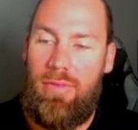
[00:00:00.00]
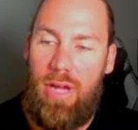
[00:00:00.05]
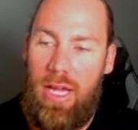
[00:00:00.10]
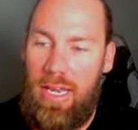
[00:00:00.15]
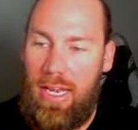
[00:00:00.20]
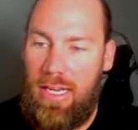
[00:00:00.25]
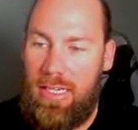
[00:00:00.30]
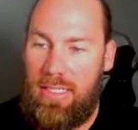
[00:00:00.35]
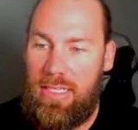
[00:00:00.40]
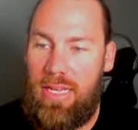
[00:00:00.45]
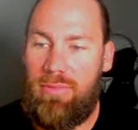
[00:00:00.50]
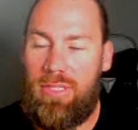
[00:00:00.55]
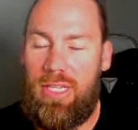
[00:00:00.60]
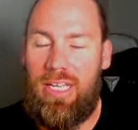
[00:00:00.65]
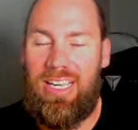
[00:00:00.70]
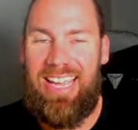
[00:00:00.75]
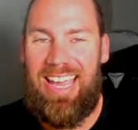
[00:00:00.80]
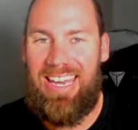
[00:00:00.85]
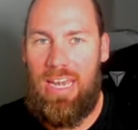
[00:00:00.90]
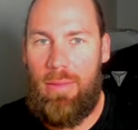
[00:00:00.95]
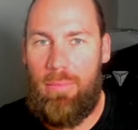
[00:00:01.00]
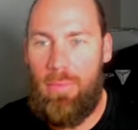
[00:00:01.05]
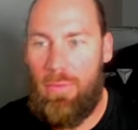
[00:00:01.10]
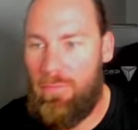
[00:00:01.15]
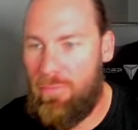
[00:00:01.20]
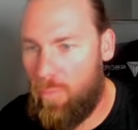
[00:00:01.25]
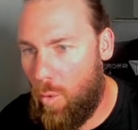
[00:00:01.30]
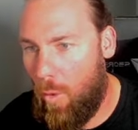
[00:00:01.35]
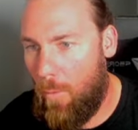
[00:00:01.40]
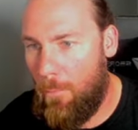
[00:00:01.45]
And then Samsung at number
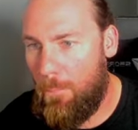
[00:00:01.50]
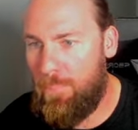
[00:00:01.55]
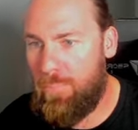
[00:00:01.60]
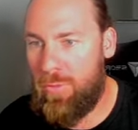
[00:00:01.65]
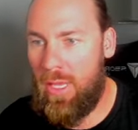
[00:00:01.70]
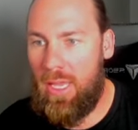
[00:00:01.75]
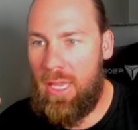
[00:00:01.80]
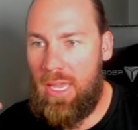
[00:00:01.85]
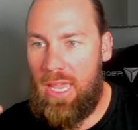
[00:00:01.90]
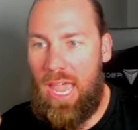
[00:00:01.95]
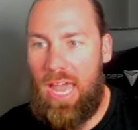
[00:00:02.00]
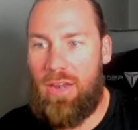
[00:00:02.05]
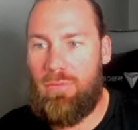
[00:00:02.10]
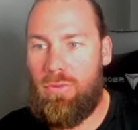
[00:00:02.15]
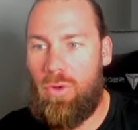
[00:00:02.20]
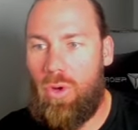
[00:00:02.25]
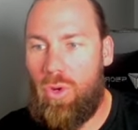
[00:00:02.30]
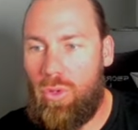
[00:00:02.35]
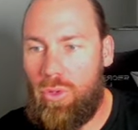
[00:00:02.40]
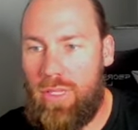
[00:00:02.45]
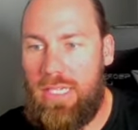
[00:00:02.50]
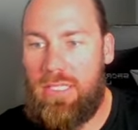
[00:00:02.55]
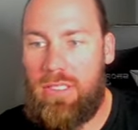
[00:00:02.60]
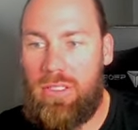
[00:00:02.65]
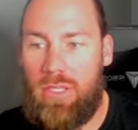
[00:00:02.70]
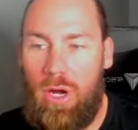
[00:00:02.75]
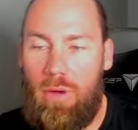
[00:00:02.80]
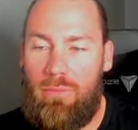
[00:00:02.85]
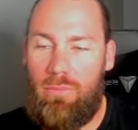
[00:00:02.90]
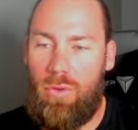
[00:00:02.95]
four. Out of all these
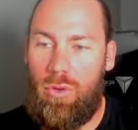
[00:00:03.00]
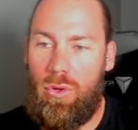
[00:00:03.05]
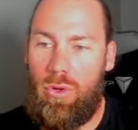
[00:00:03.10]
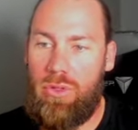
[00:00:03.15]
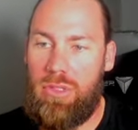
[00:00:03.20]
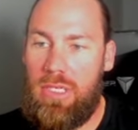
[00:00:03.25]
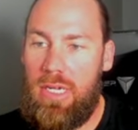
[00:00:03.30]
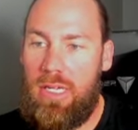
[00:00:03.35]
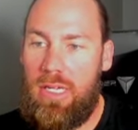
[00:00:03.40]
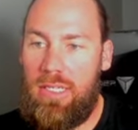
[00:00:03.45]
top fours,